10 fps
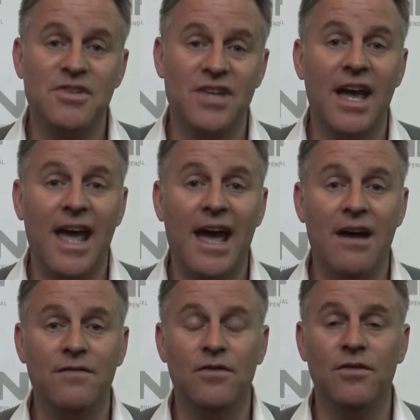as I
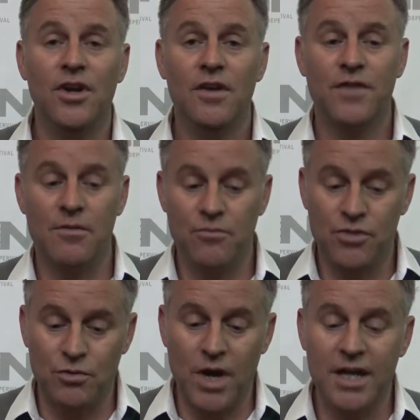have, from
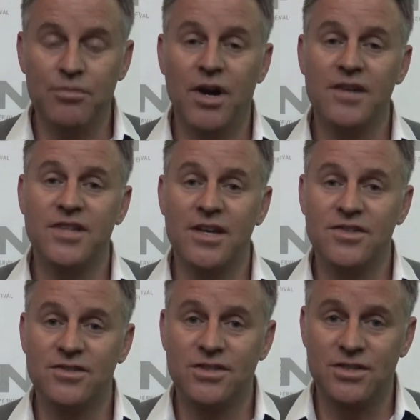the writing
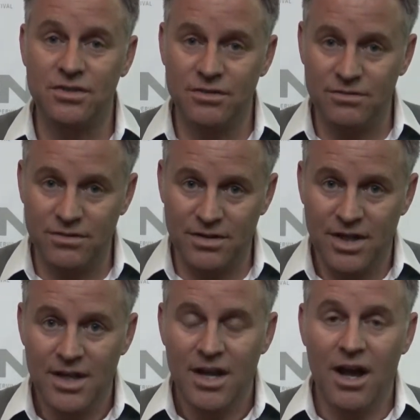process to
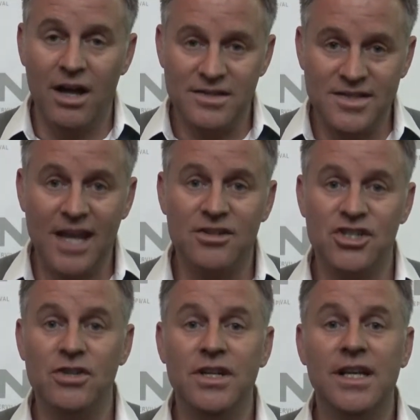on set
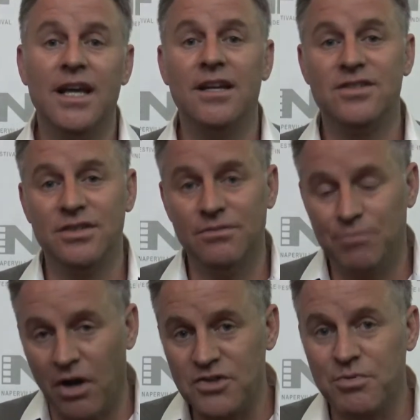shooting it to
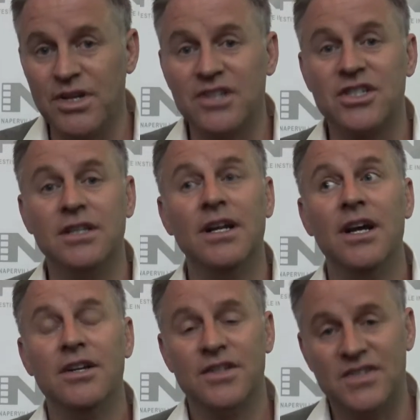post-production
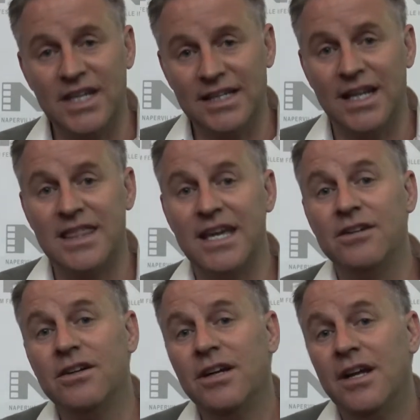to see it in a
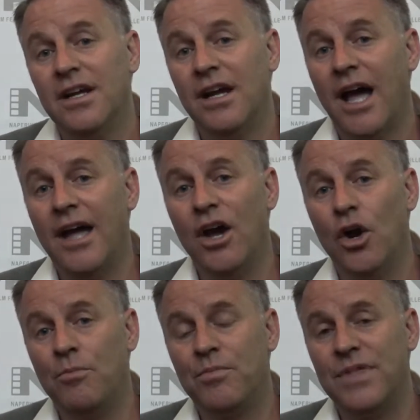theater, I
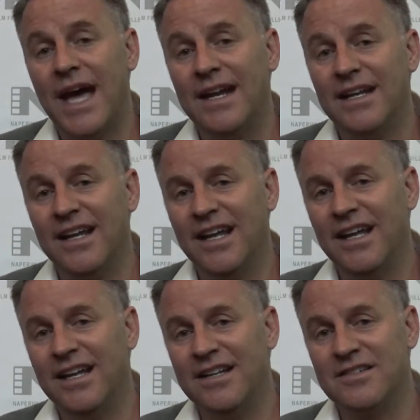hope that
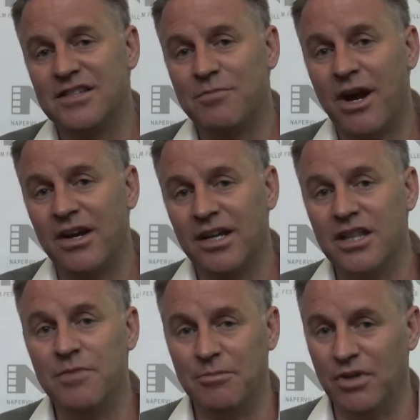it is inspiring
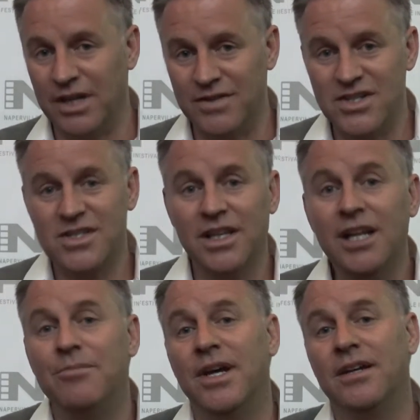other people even just a
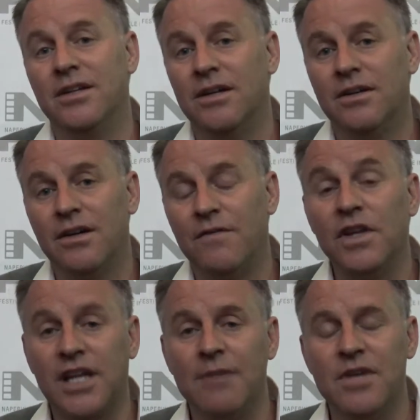little bit. I feel
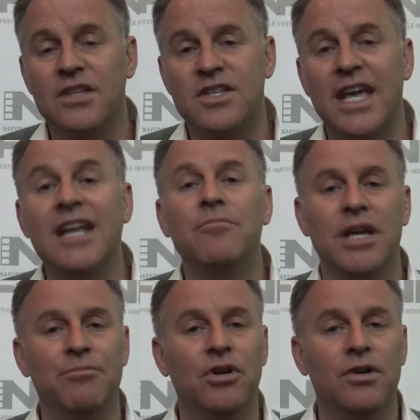like it's hitting
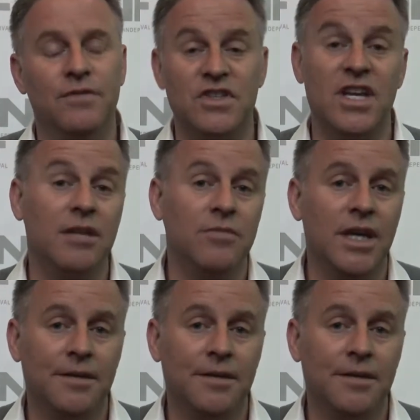people if it's hitting me.